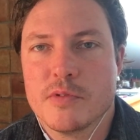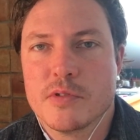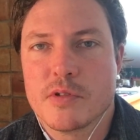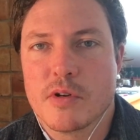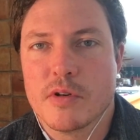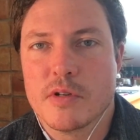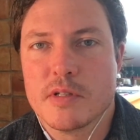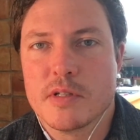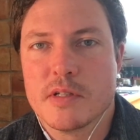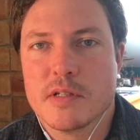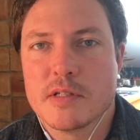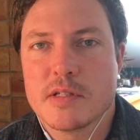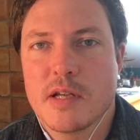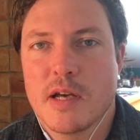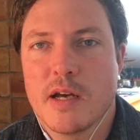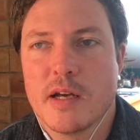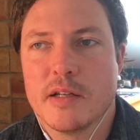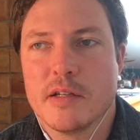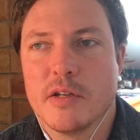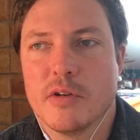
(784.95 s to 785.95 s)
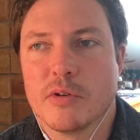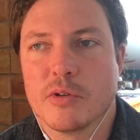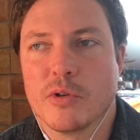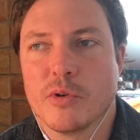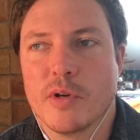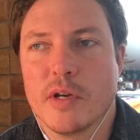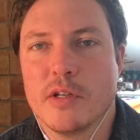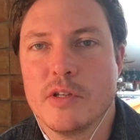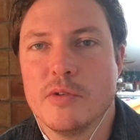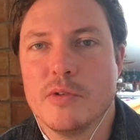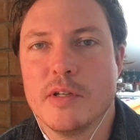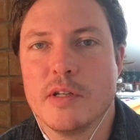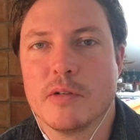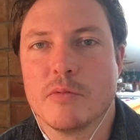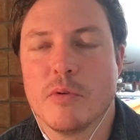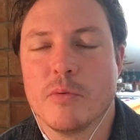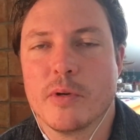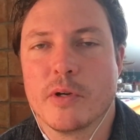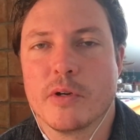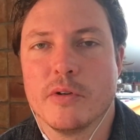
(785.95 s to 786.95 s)
started to design, create
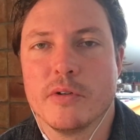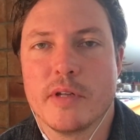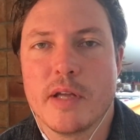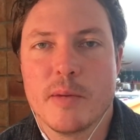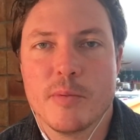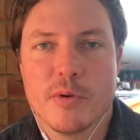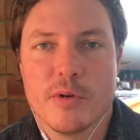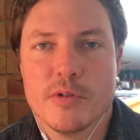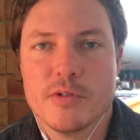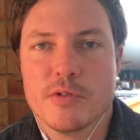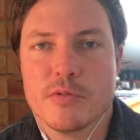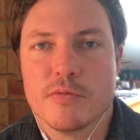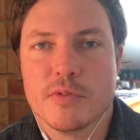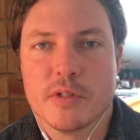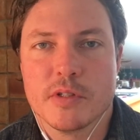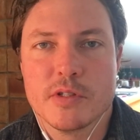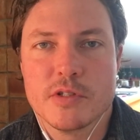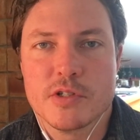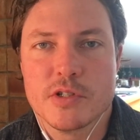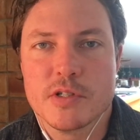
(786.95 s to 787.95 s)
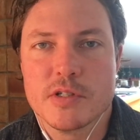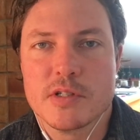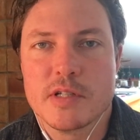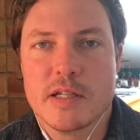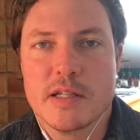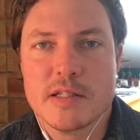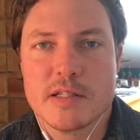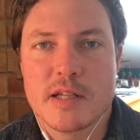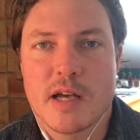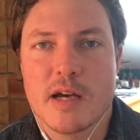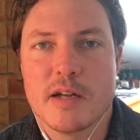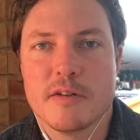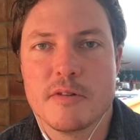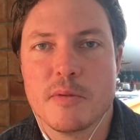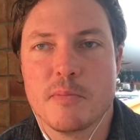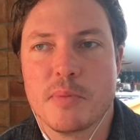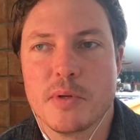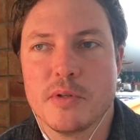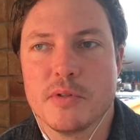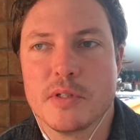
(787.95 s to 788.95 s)
unique, what we call neighborhoods or villages inside of the
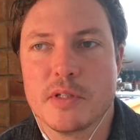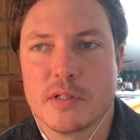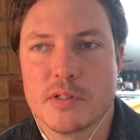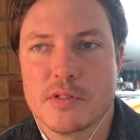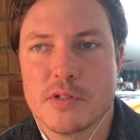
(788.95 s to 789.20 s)
building,